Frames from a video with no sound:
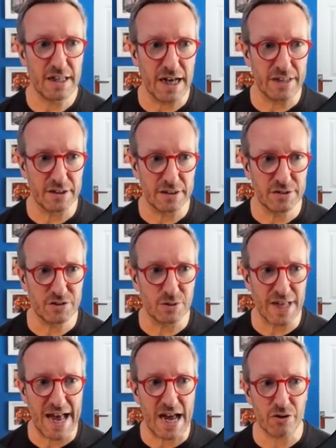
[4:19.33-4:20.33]
and the
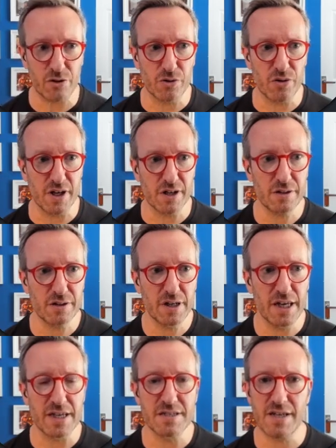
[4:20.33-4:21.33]
little arrow there
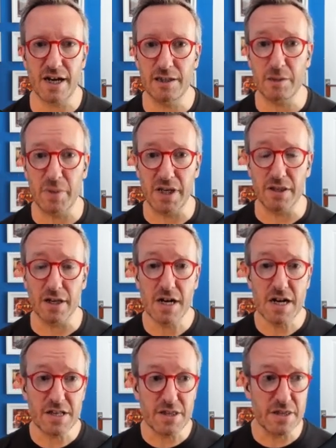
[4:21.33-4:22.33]
is telling me that
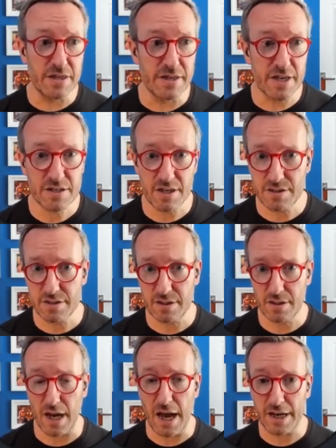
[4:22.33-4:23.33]
this is
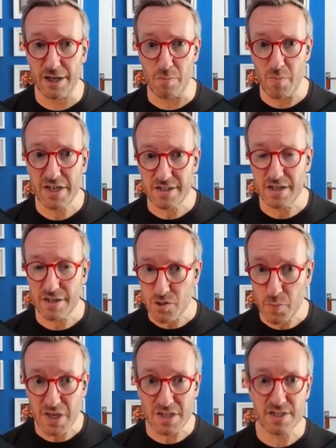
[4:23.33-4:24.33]
committed, it's
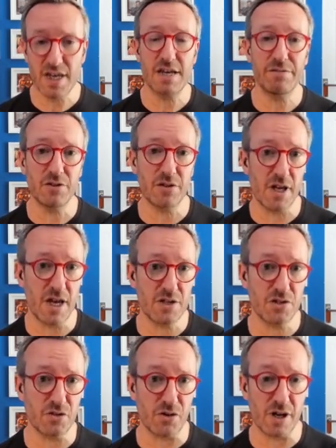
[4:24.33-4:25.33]
been saved to the
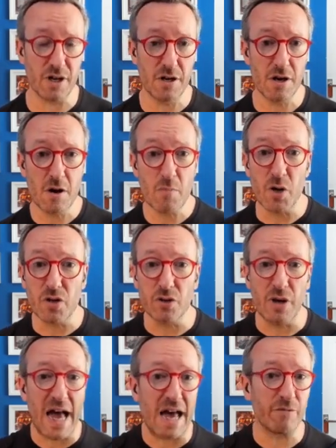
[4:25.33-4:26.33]
history, but you
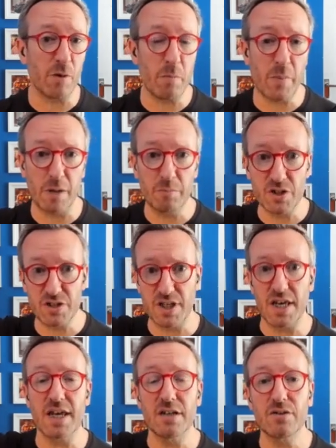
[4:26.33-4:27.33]
haven't published
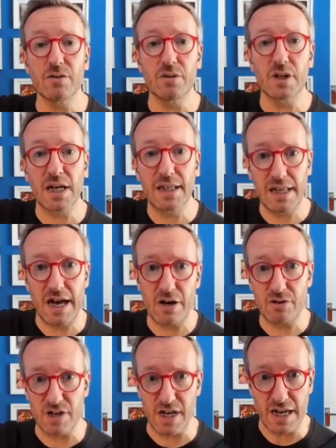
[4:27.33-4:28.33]
it into the
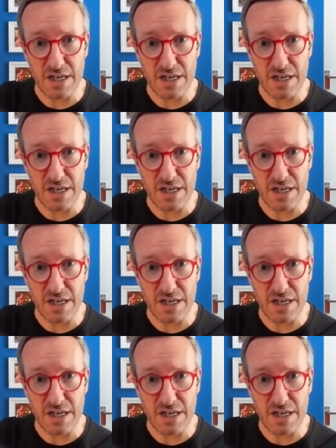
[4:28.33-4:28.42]
cloud yet.